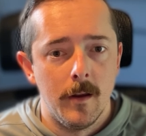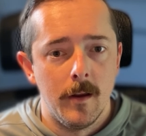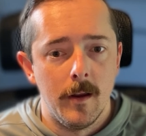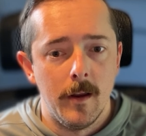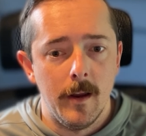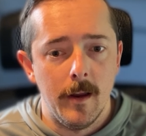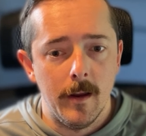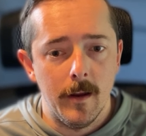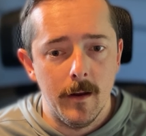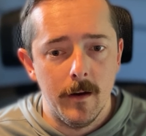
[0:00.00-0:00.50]

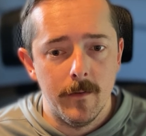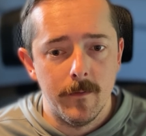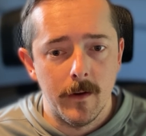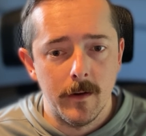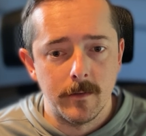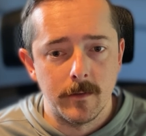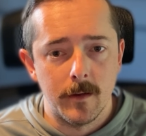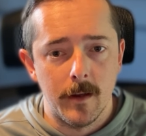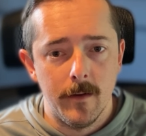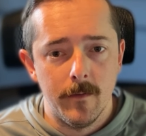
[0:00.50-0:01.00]
And if I
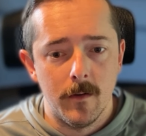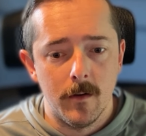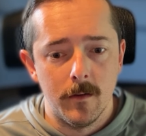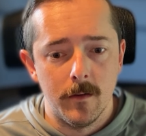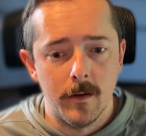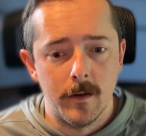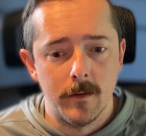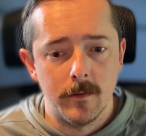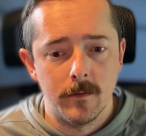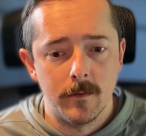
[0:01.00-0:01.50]
save all
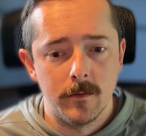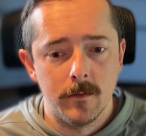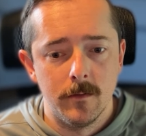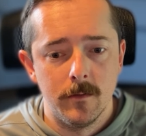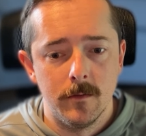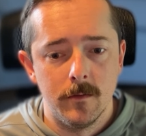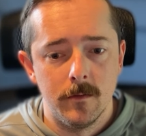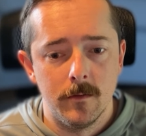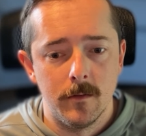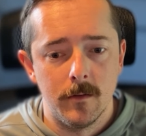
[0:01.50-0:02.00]
this
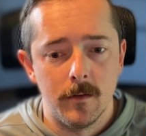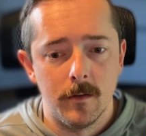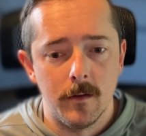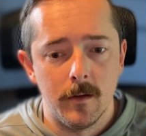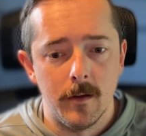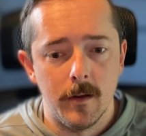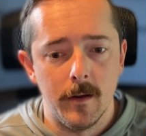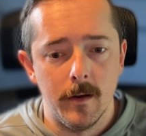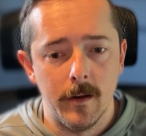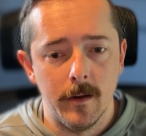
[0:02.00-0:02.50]

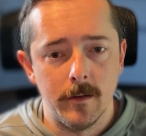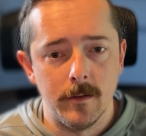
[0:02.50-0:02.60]
and I